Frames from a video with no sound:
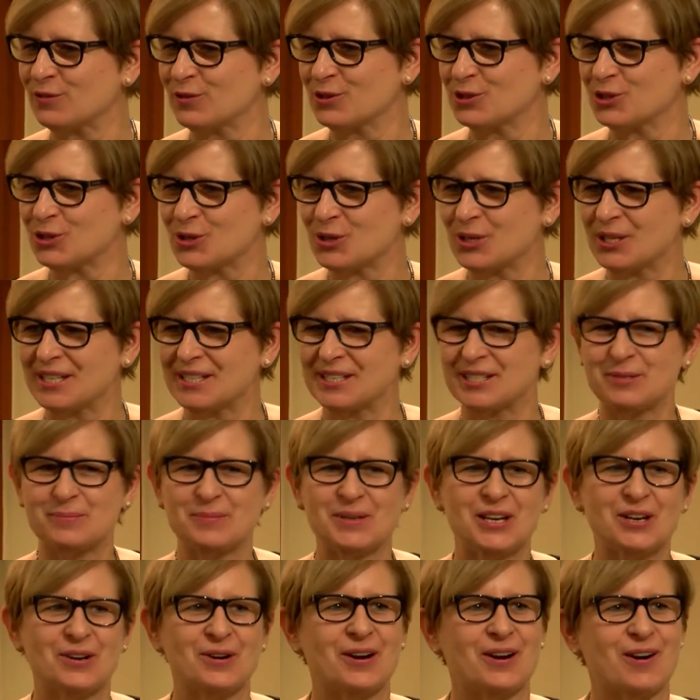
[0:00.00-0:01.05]
for Journalism
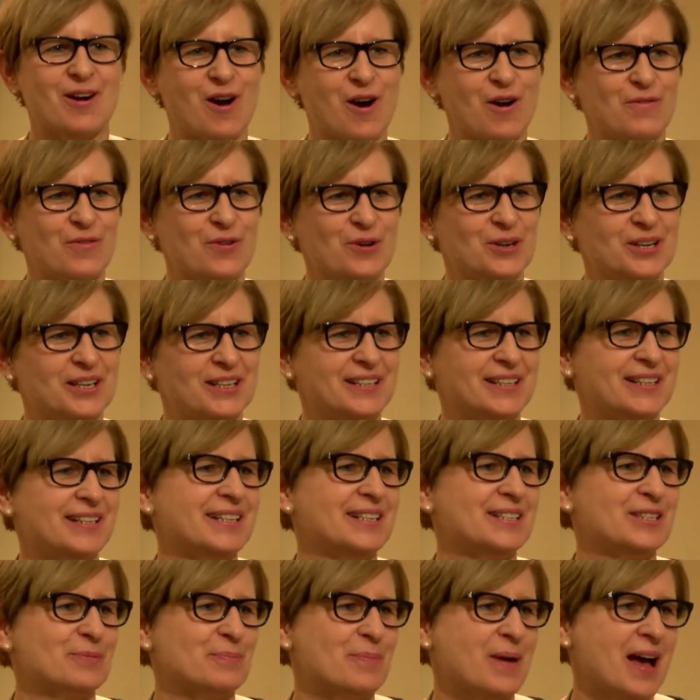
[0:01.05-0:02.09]
here at Harvard, and it
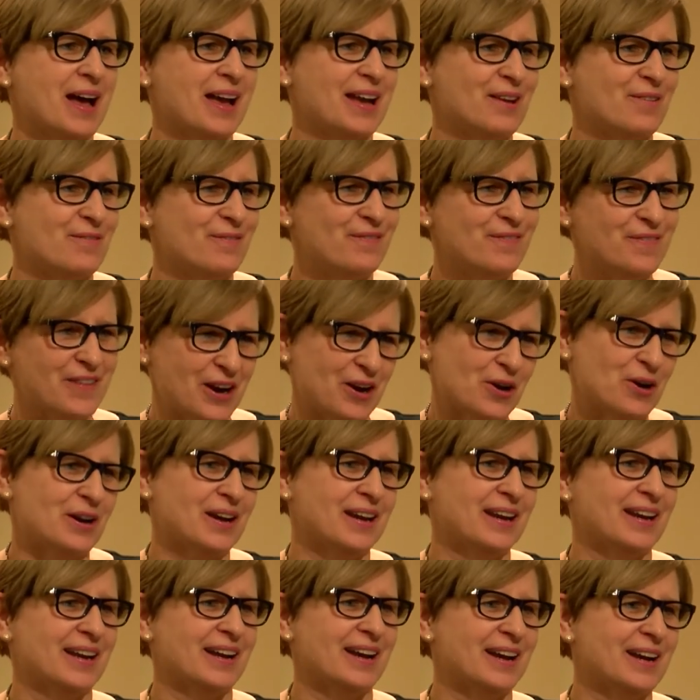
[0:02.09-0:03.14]
is my
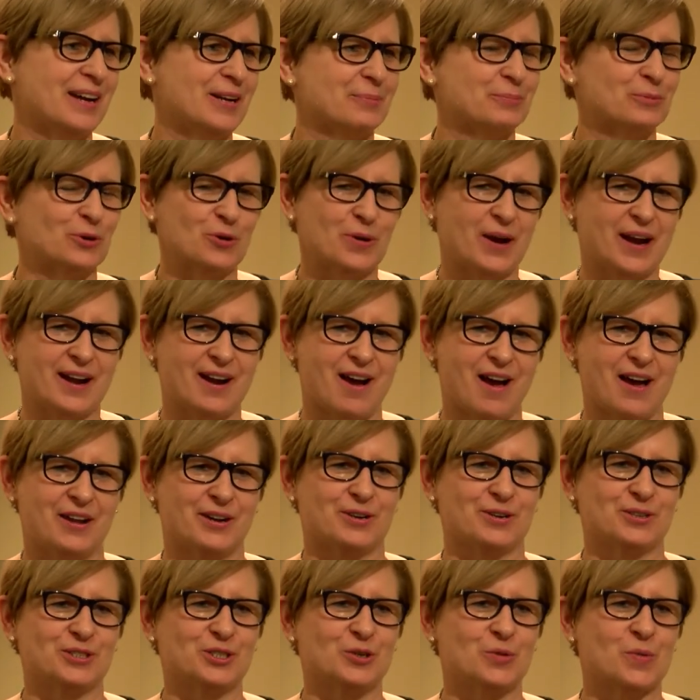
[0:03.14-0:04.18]
very um, great
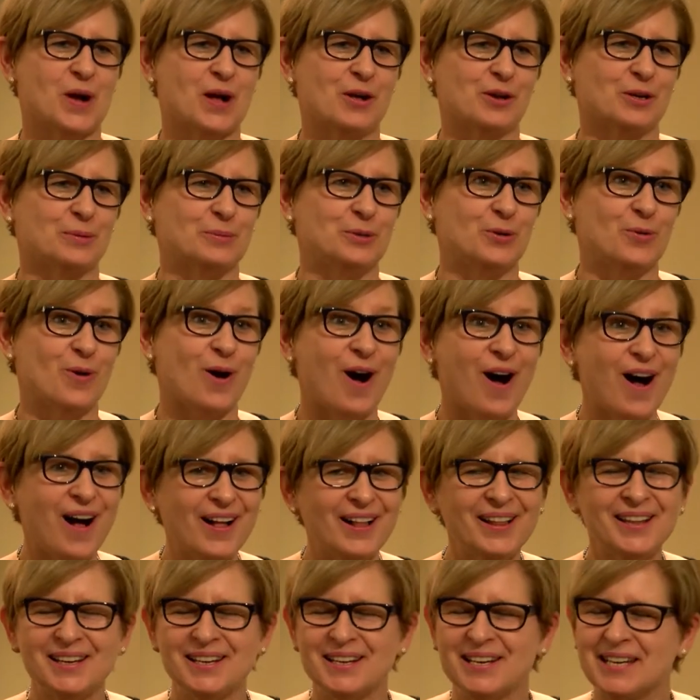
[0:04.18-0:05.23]
honor to welcome you
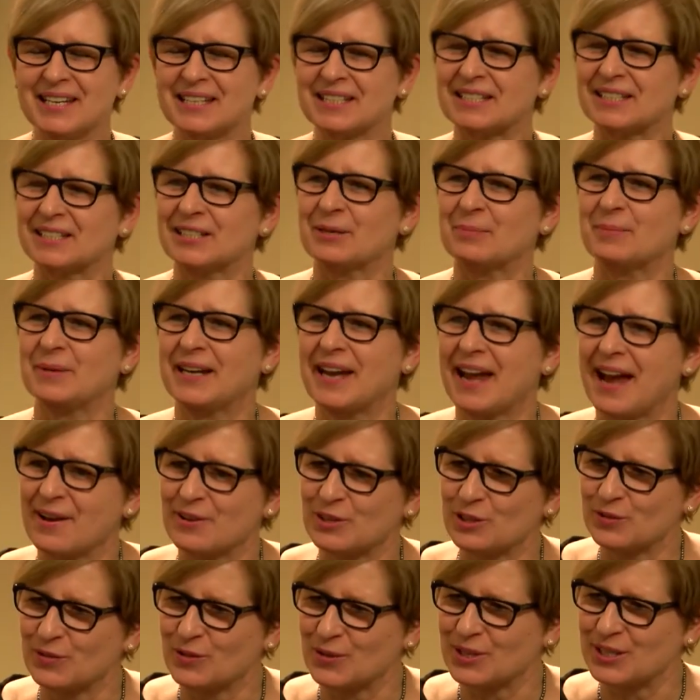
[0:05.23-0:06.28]
all to Lippman
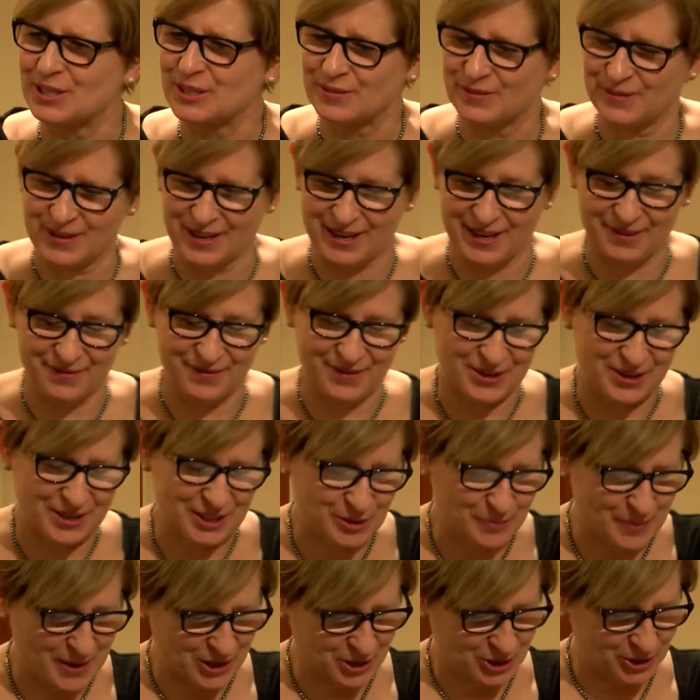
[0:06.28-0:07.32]
House for this uh, very
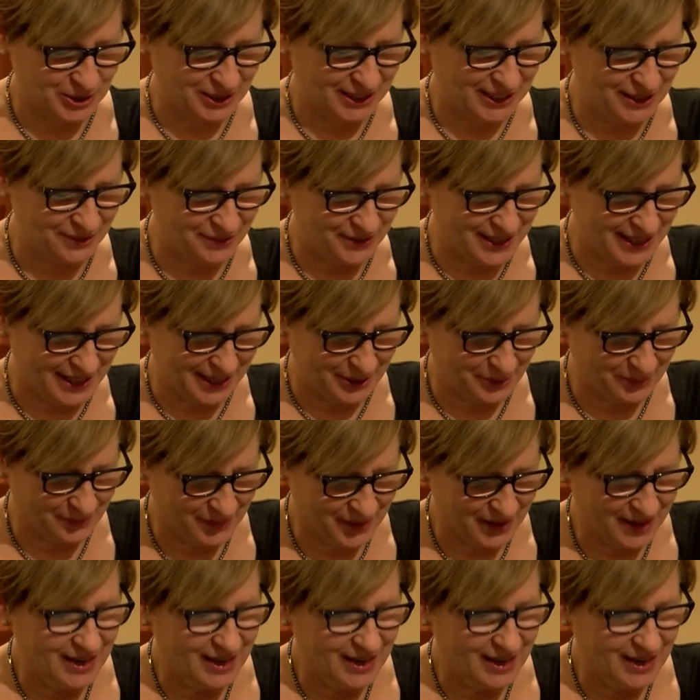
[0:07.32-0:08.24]
special evening.